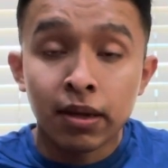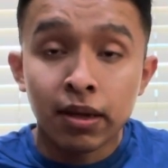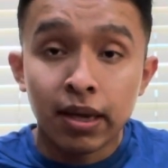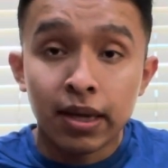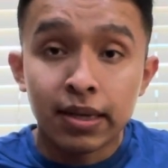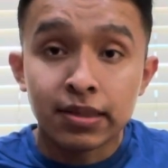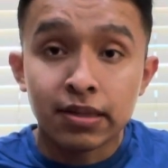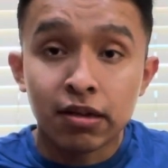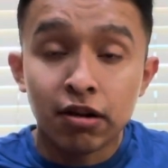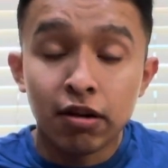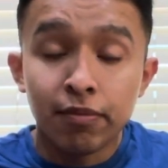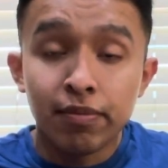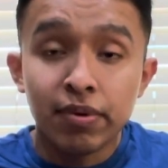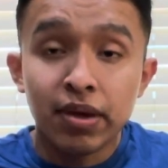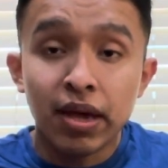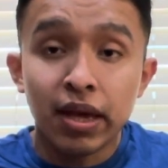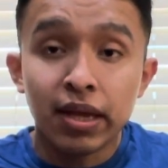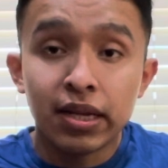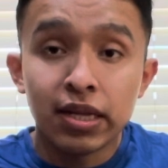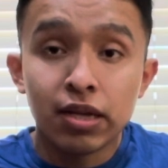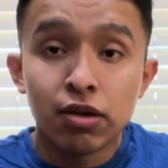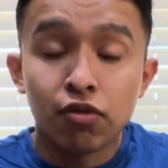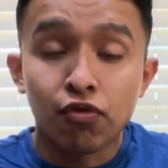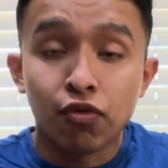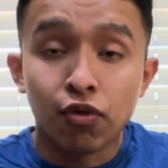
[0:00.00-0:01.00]

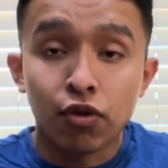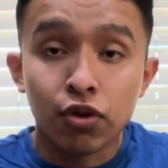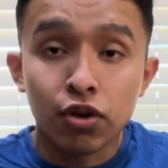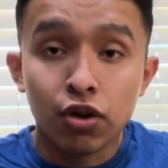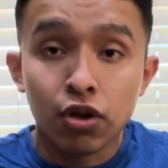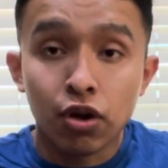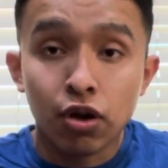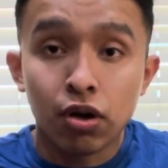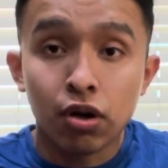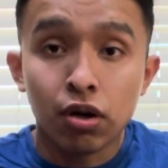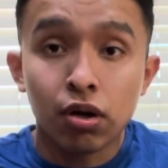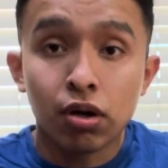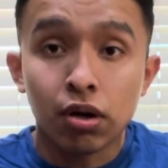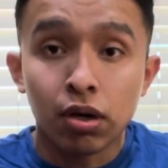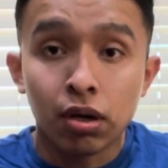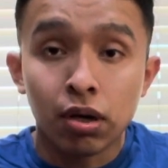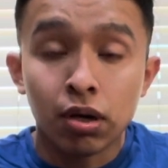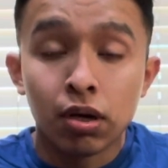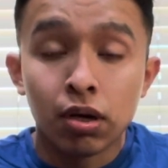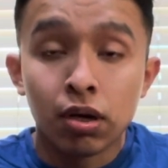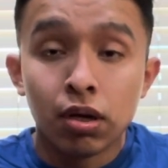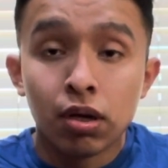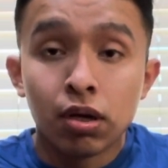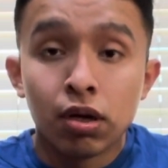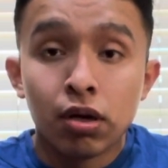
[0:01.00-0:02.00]
ideal for
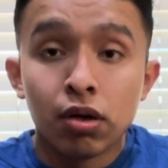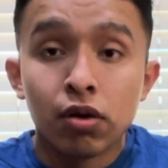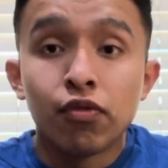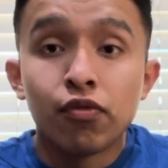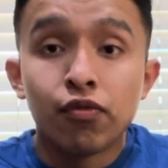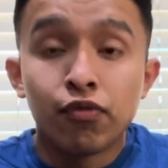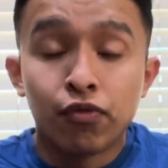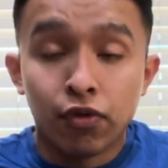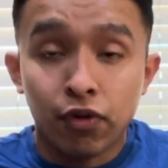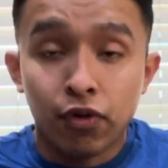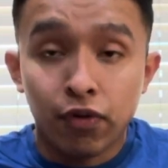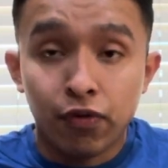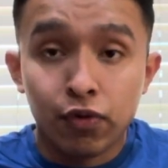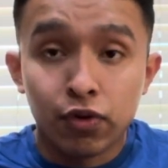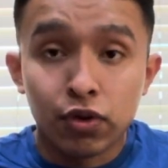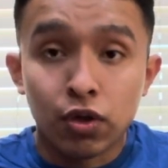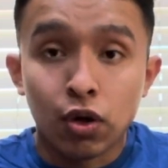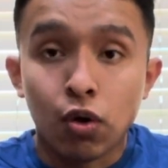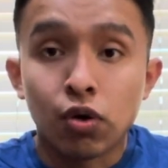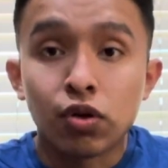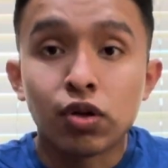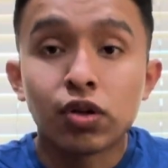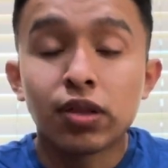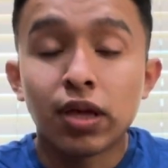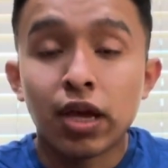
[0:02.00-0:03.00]
the
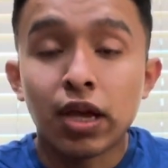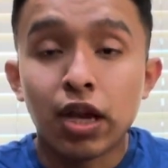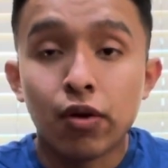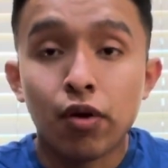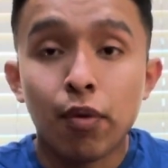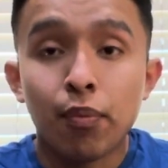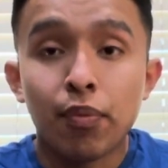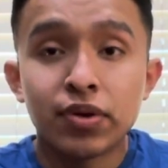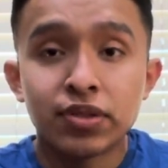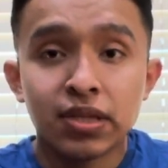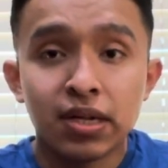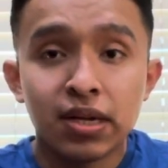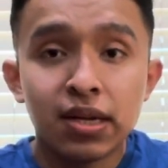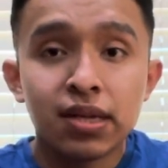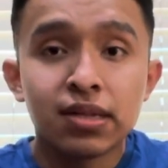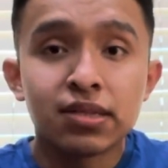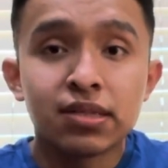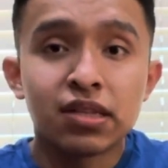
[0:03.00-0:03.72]
corner that you're representing.